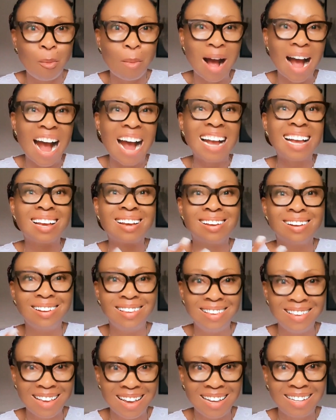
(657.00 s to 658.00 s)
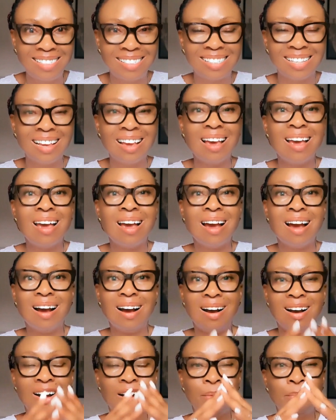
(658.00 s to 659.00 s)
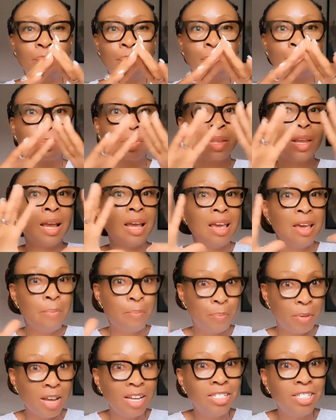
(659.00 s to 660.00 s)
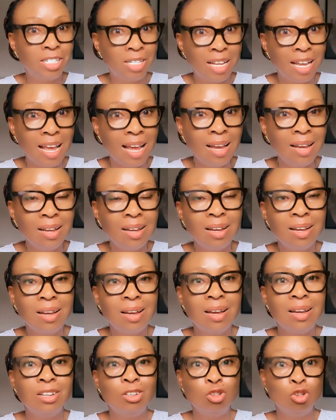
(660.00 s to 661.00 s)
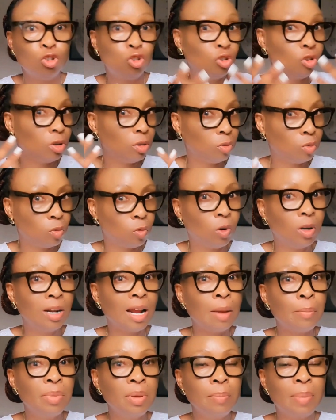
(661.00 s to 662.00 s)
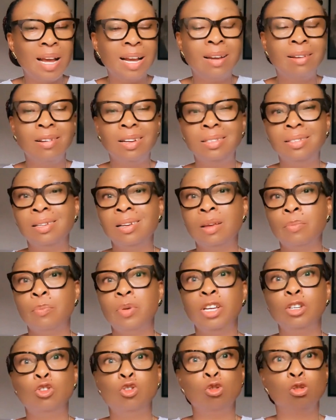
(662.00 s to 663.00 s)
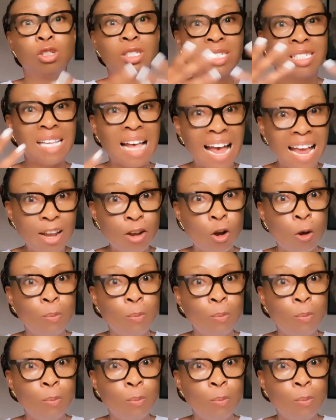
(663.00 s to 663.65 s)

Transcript: and create a page there. What I mean by creating a page, you sign up